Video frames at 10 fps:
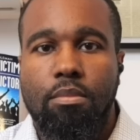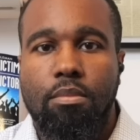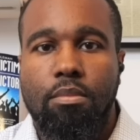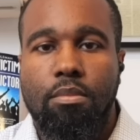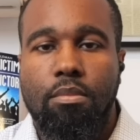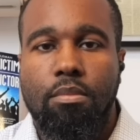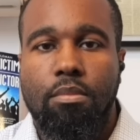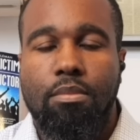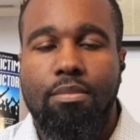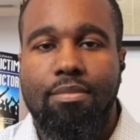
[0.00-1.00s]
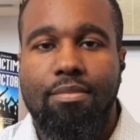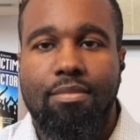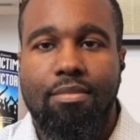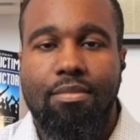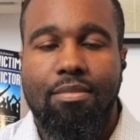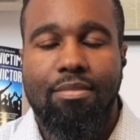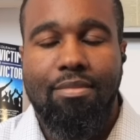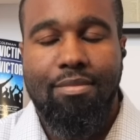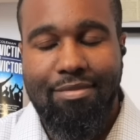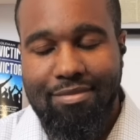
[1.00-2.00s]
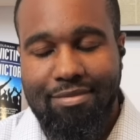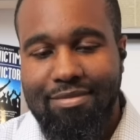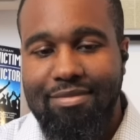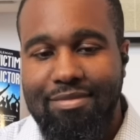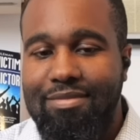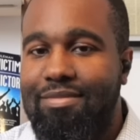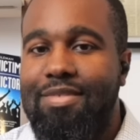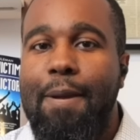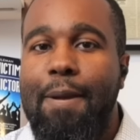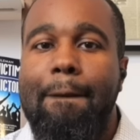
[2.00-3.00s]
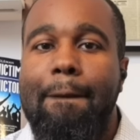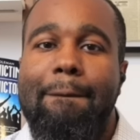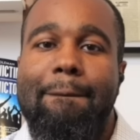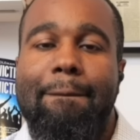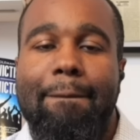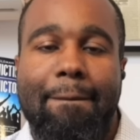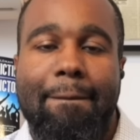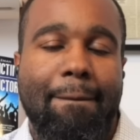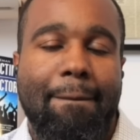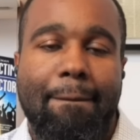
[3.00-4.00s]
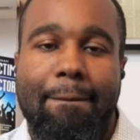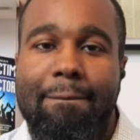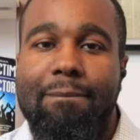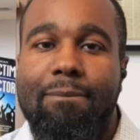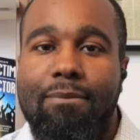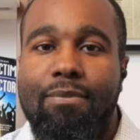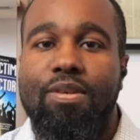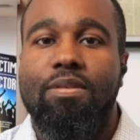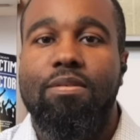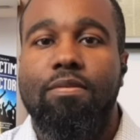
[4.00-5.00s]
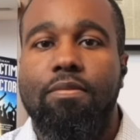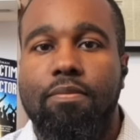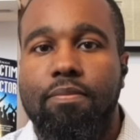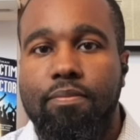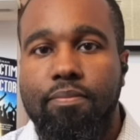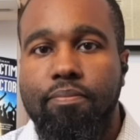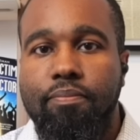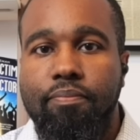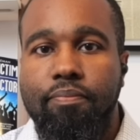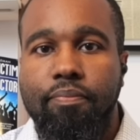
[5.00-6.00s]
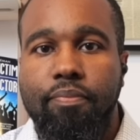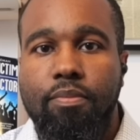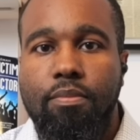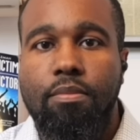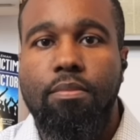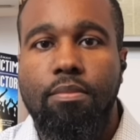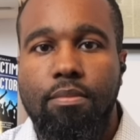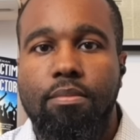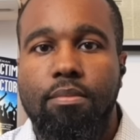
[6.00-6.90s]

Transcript: [no speech]